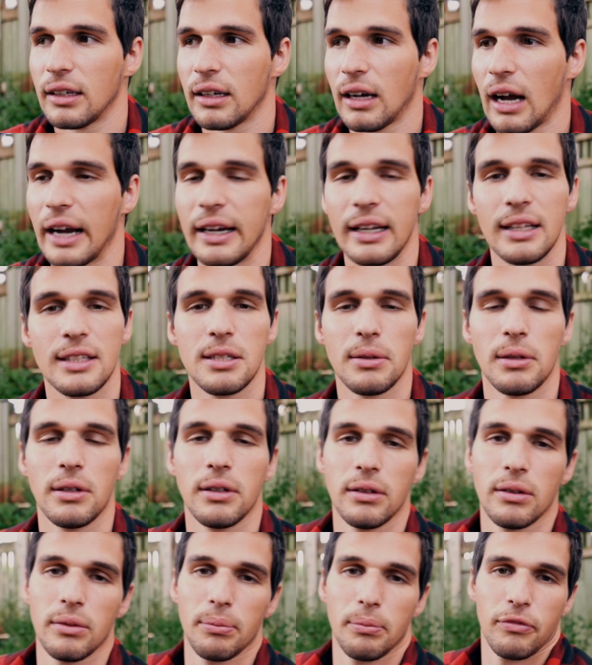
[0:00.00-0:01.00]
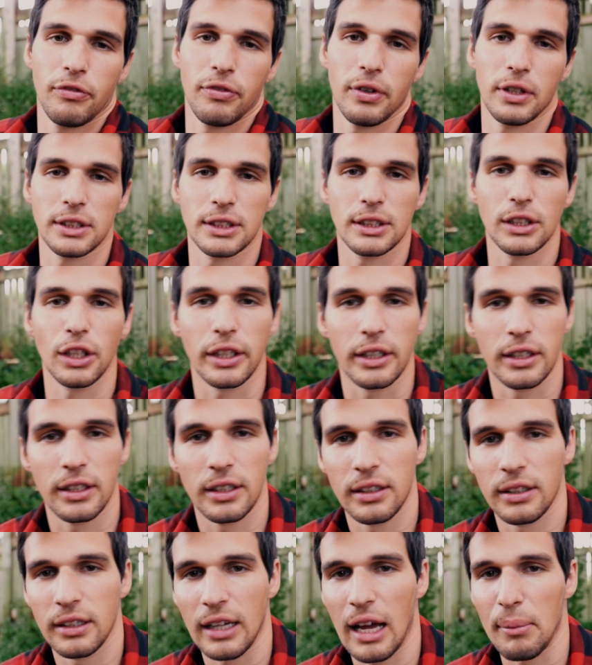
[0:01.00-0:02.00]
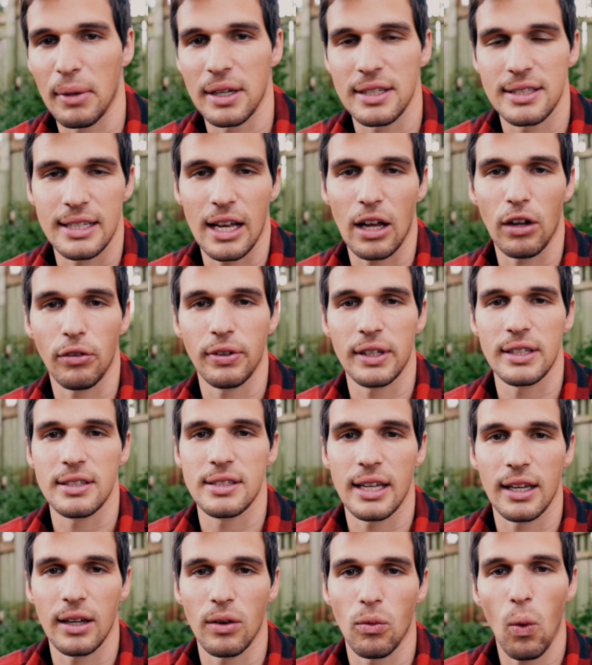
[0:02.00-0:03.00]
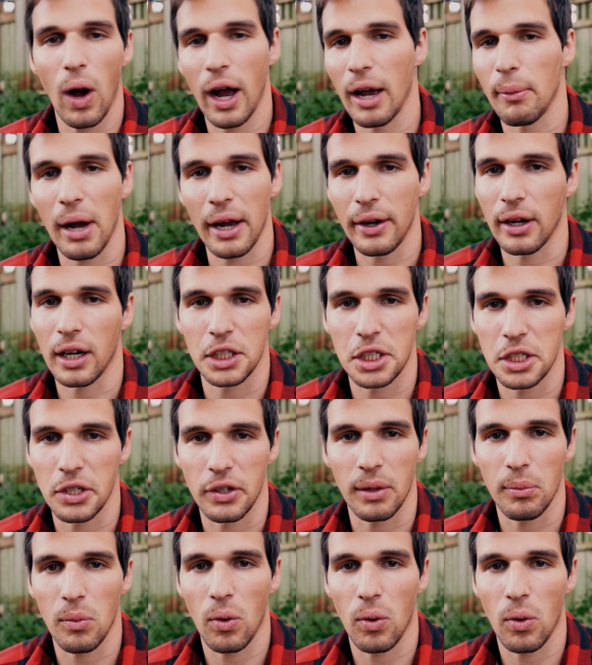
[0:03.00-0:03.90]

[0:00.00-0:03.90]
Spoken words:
I need to first look at myself and say, why am I not shooting